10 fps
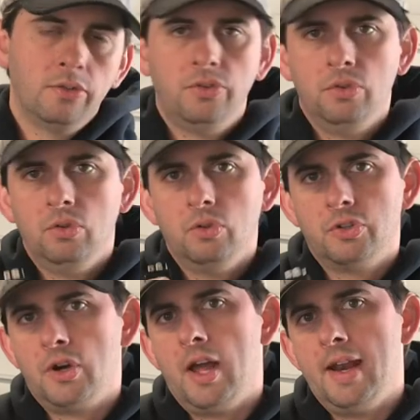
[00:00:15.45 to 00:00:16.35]
to
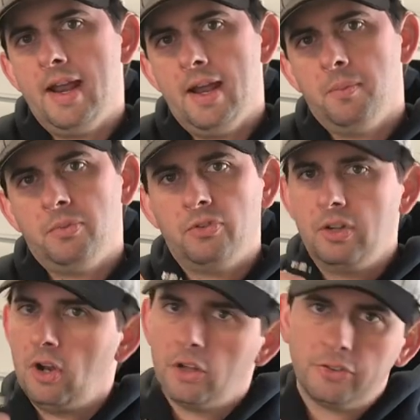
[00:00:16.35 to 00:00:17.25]
turn on amps
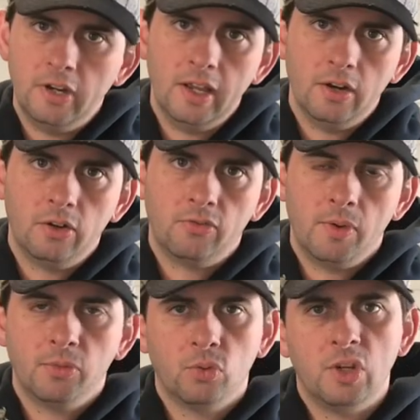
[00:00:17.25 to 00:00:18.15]
and alternators
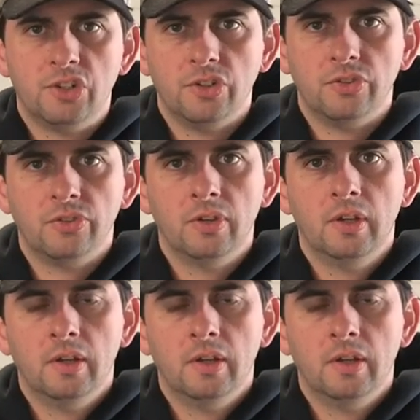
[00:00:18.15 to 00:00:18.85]
from switches.